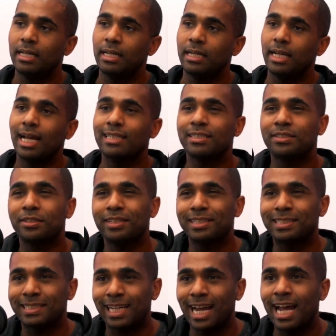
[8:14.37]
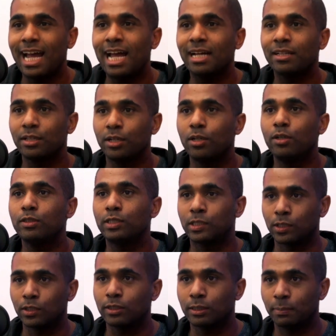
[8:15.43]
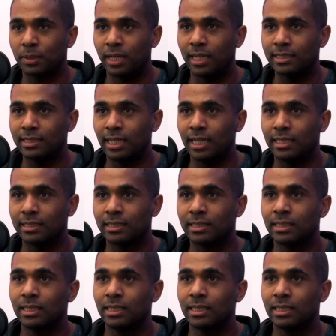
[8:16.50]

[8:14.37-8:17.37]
you had to do this tag load search process.